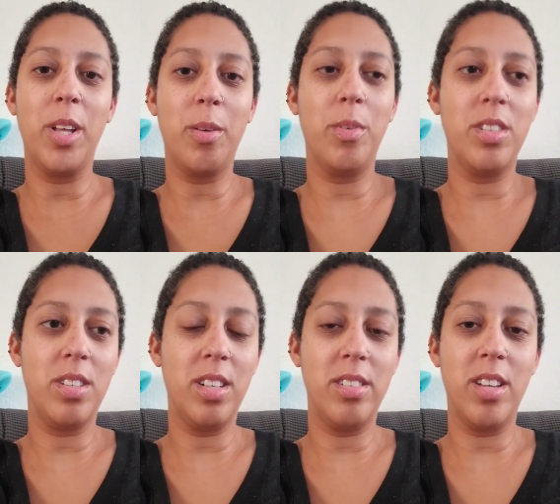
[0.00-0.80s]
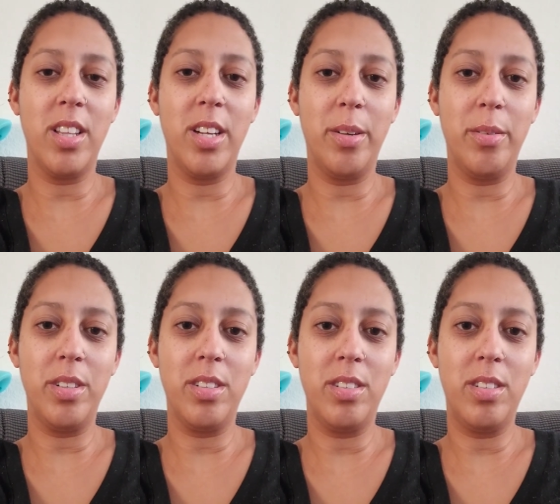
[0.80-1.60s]
Like, once I saw that it
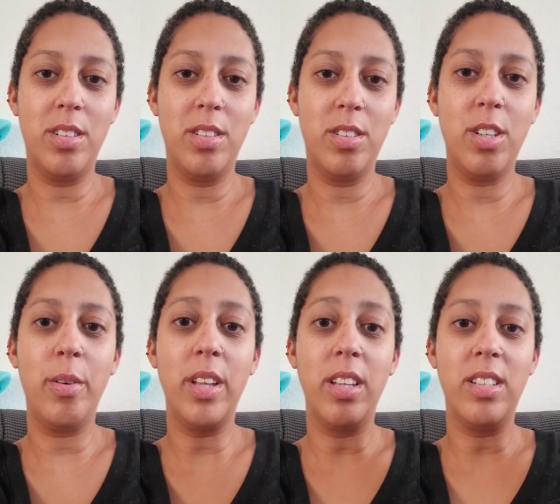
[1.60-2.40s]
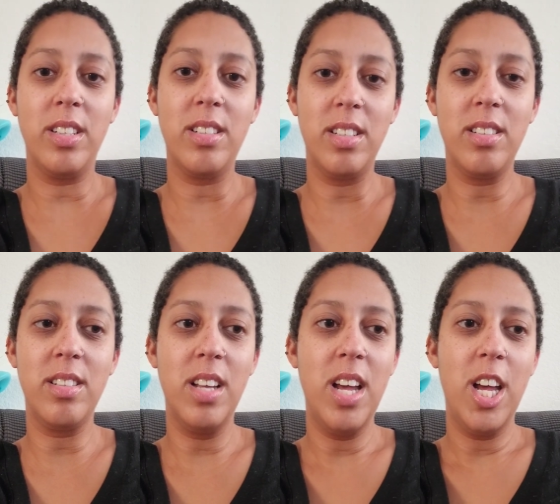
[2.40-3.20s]
was showing the distance,